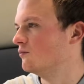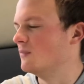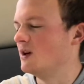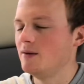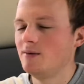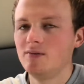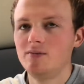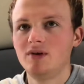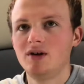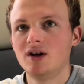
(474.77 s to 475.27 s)

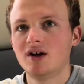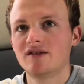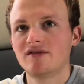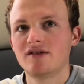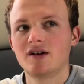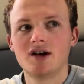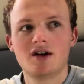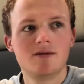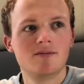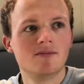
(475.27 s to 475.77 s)
Maybe
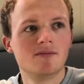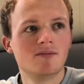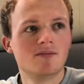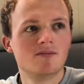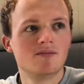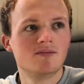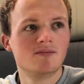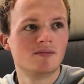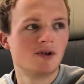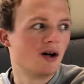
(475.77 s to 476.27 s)
because
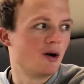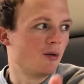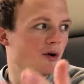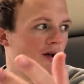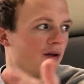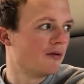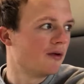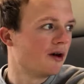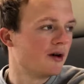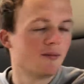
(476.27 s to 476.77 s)
I'm
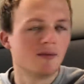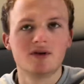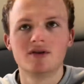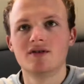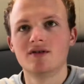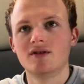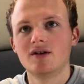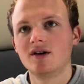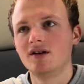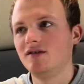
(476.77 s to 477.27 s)

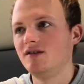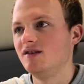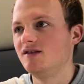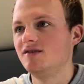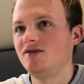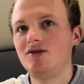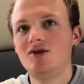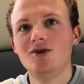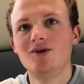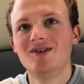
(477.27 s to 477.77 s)
an
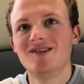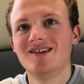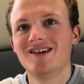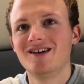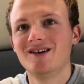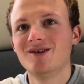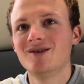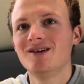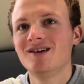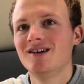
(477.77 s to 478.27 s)
IT student
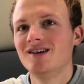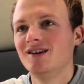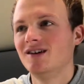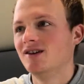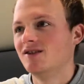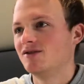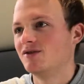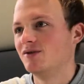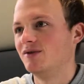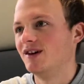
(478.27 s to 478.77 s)
here,
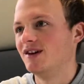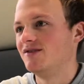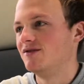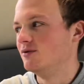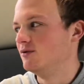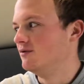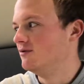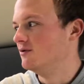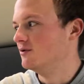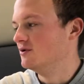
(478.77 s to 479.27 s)
so that
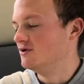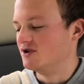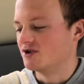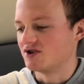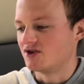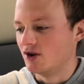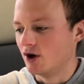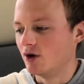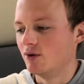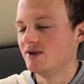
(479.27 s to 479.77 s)
you
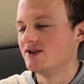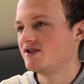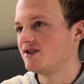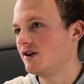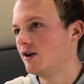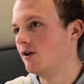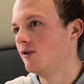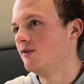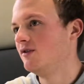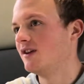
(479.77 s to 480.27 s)
just know it's
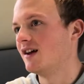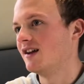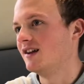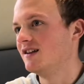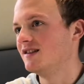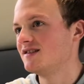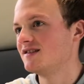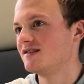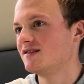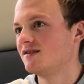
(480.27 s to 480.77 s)
code and
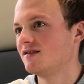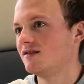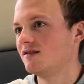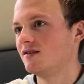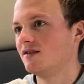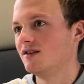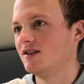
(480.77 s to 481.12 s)
it